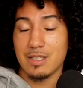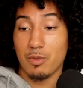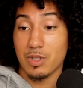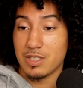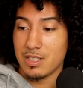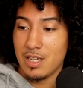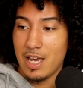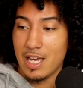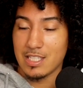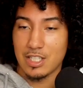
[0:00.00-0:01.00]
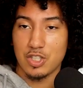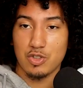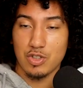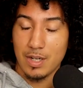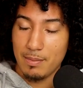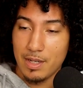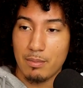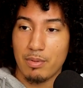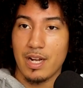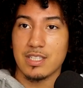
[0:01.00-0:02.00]
which is extremely
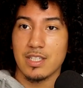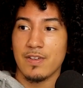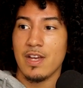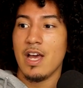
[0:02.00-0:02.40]
impressive.